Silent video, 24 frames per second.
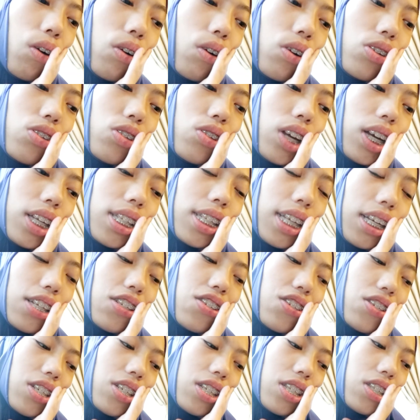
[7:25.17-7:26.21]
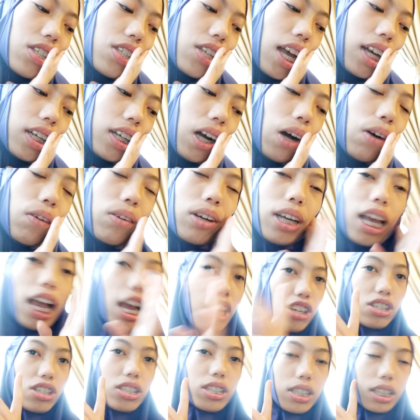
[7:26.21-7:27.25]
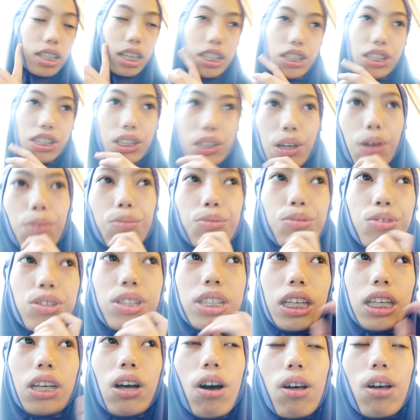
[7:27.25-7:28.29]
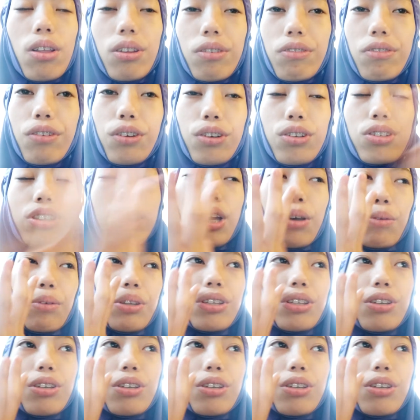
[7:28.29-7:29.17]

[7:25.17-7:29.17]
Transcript: Or you guys can just check out qashy's Instagram to see all the photos that we